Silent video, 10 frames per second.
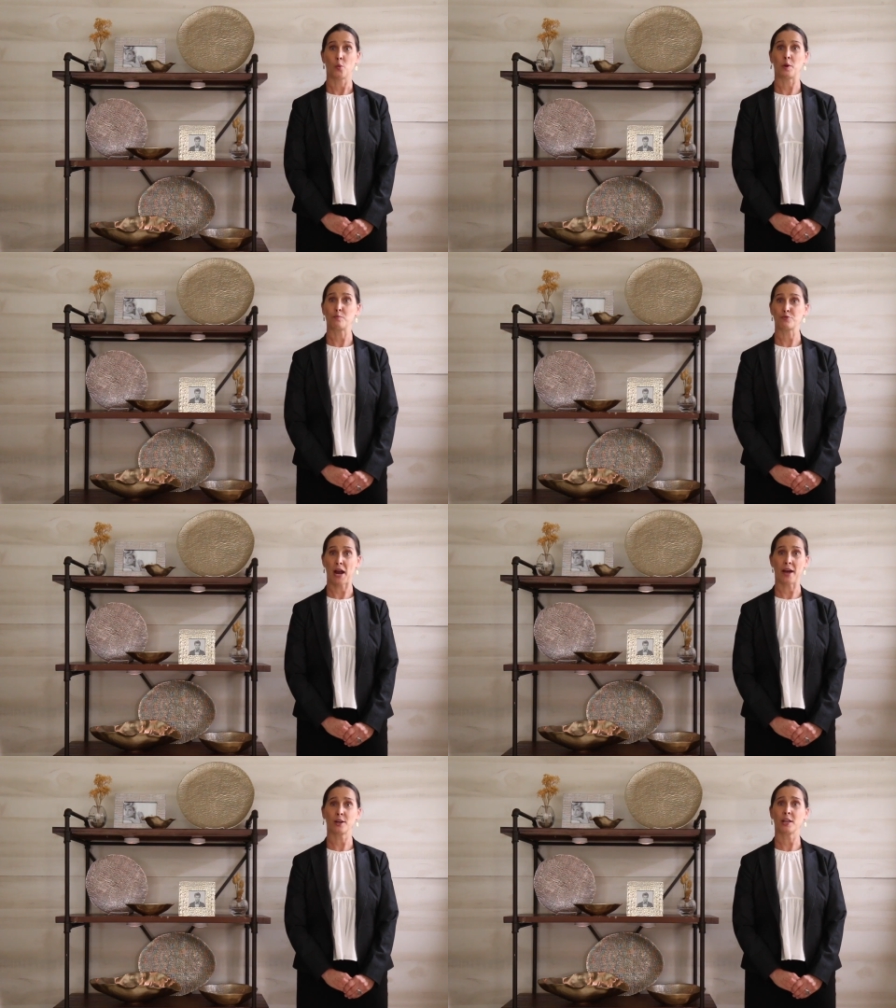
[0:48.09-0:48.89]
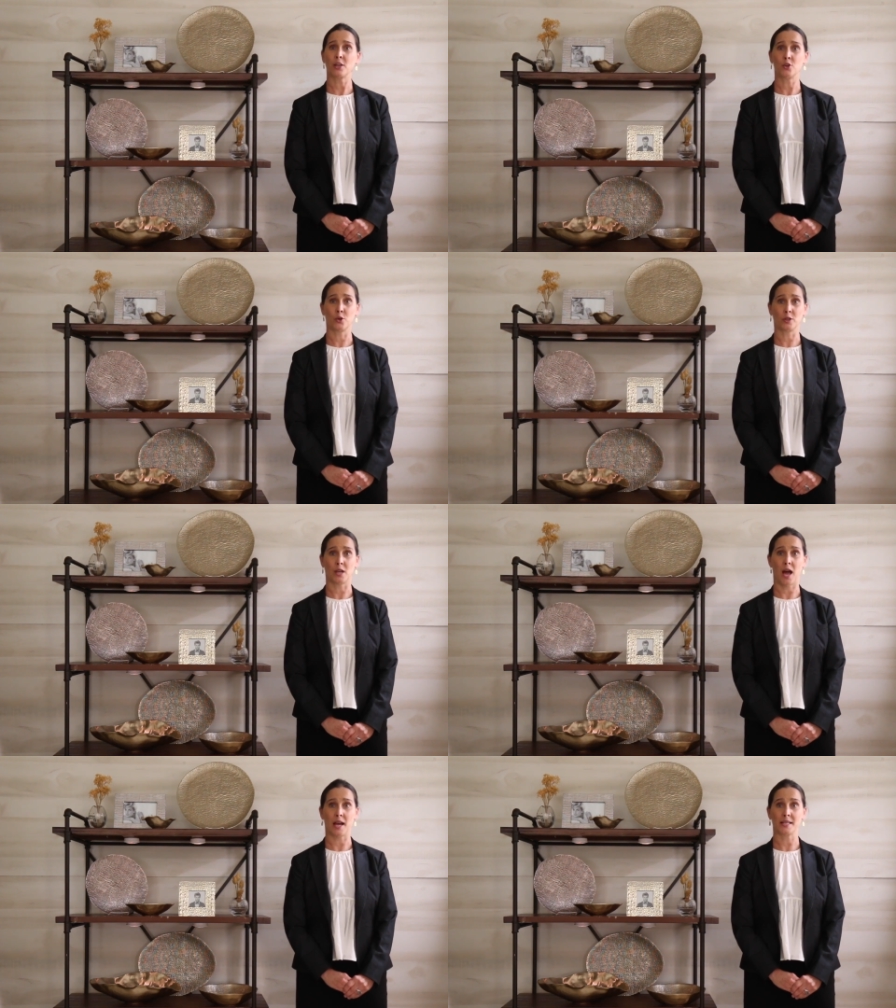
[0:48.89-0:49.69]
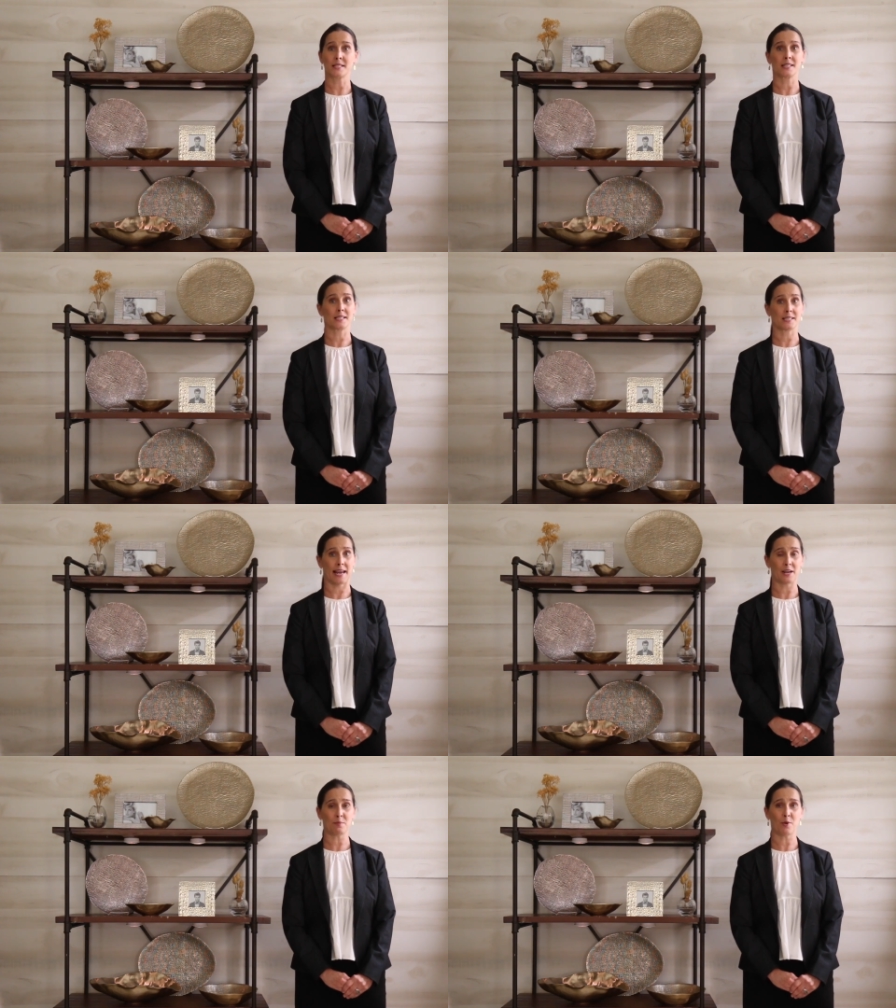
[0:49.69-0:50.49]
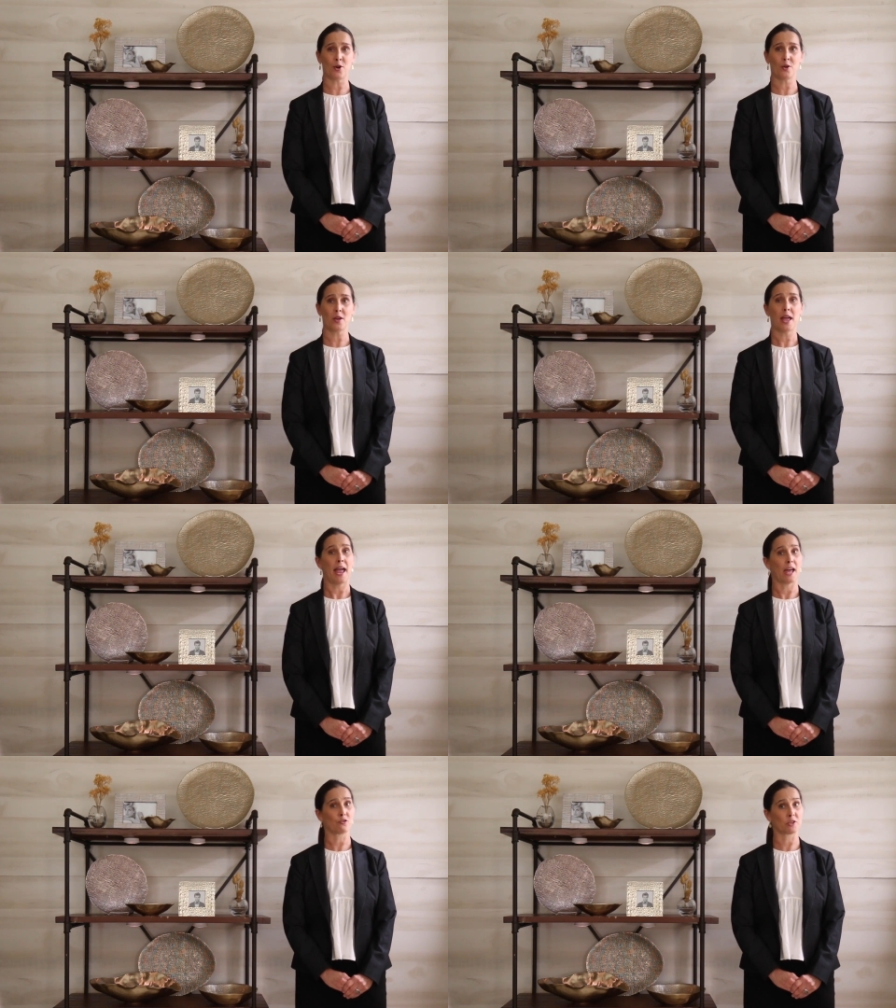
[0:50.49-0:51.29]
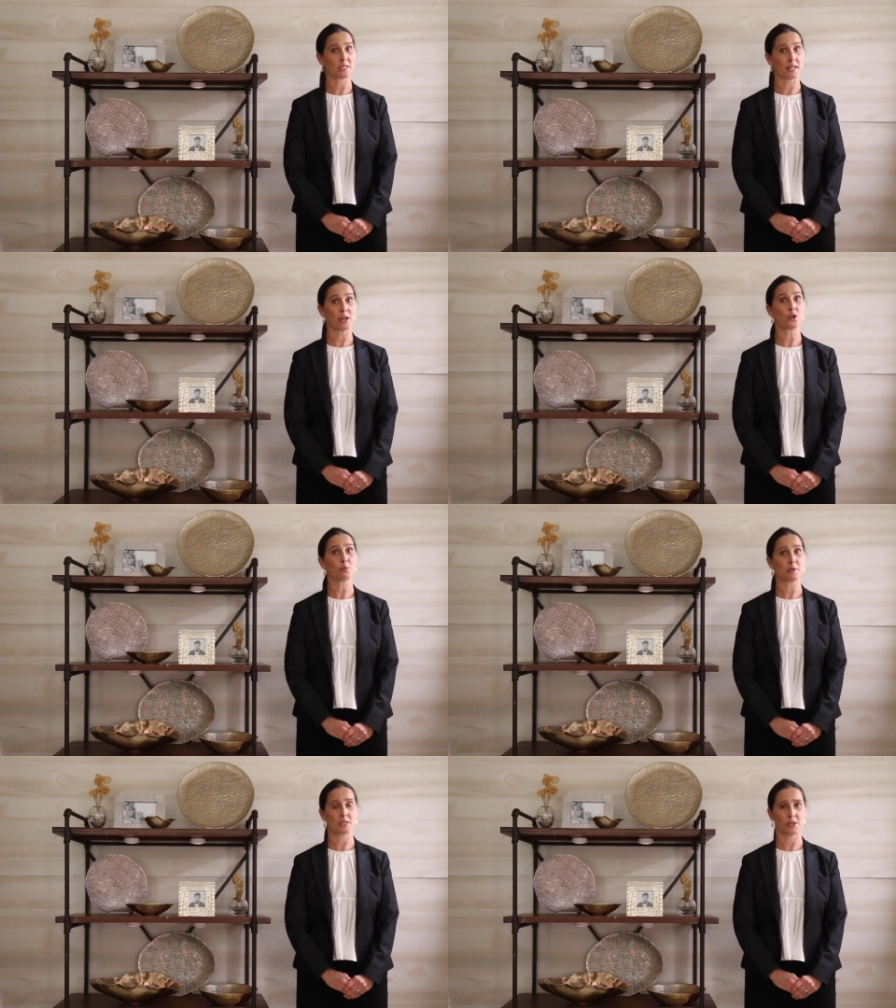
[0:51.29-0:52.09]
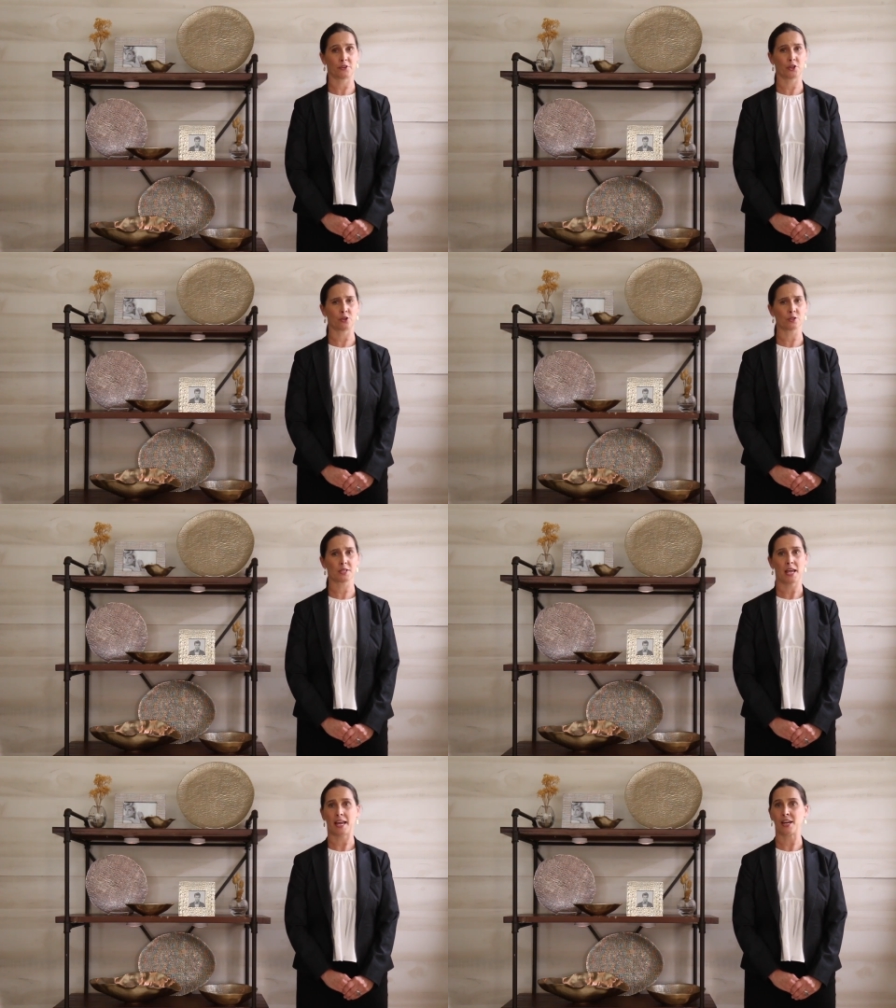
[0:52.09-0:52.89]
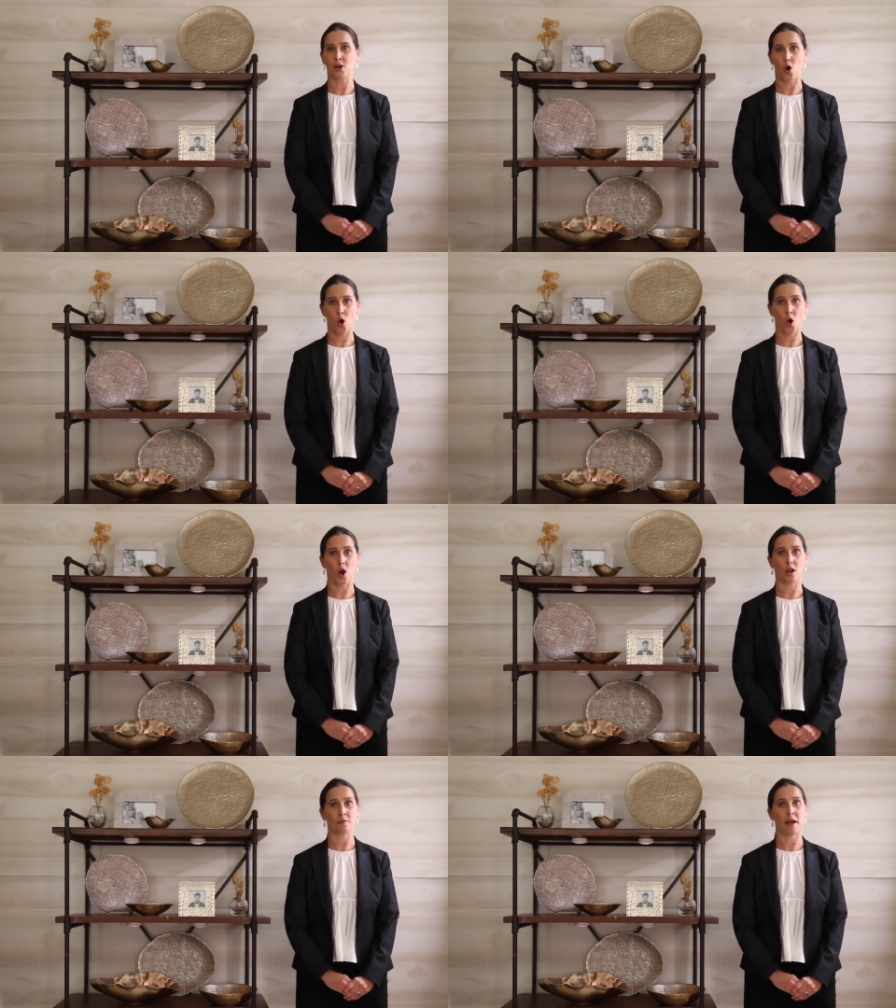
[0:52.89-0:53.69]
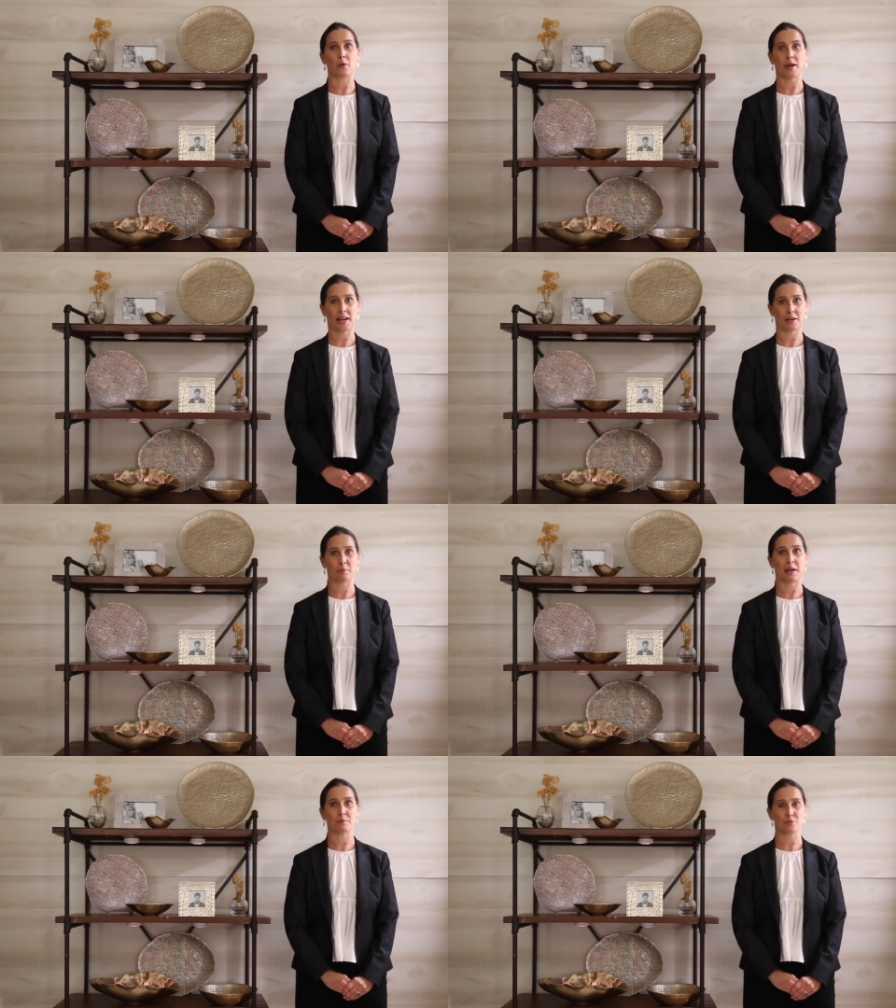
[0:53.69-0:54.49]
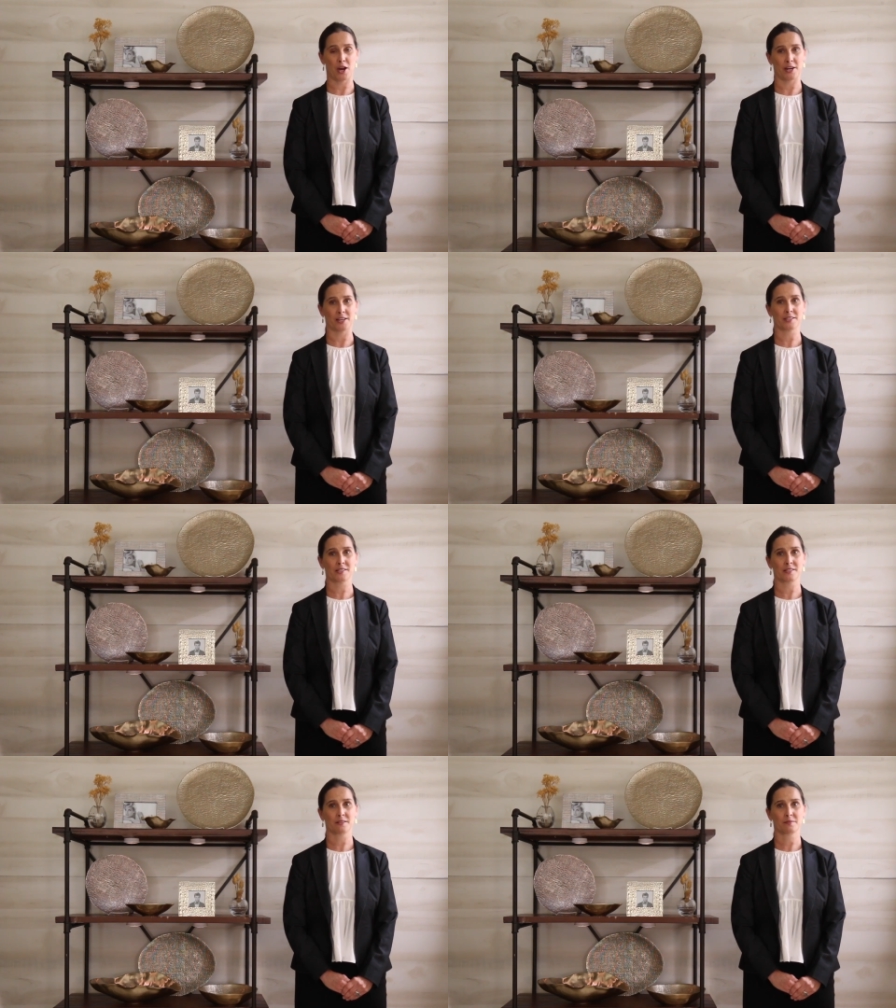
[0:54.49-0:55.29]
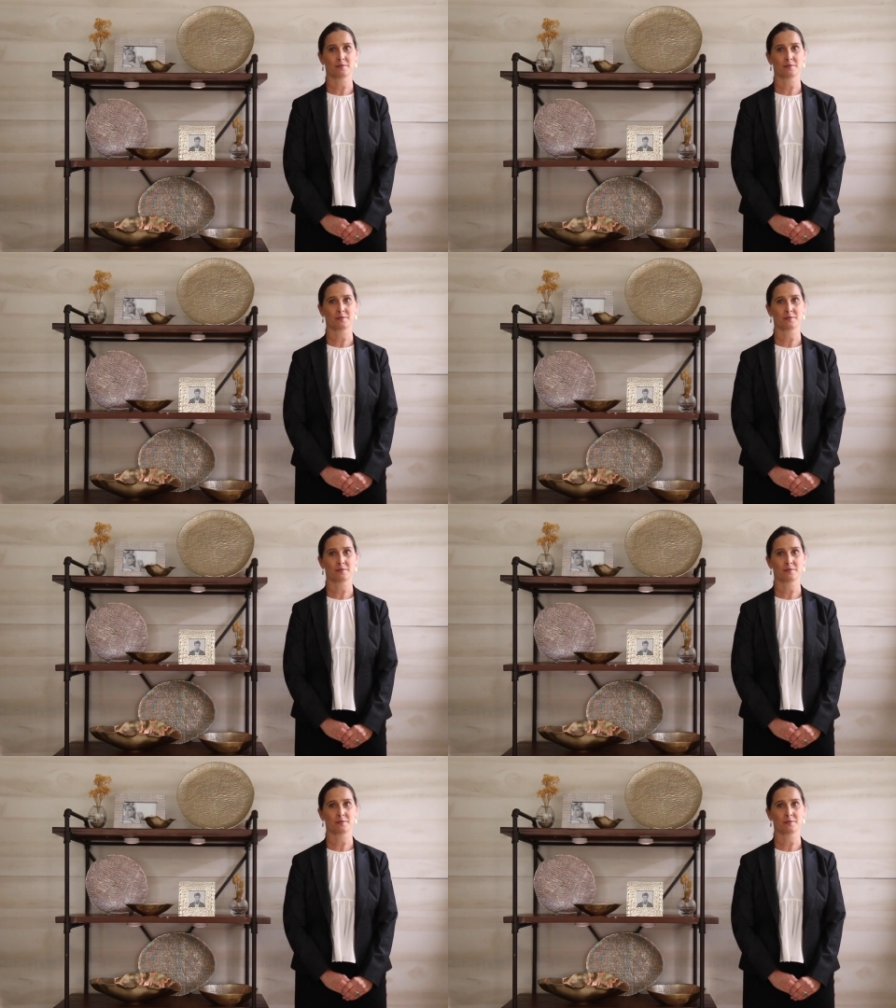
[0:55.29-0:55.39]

we proudly utilize sustainable and recycled materials in all of our handmade products.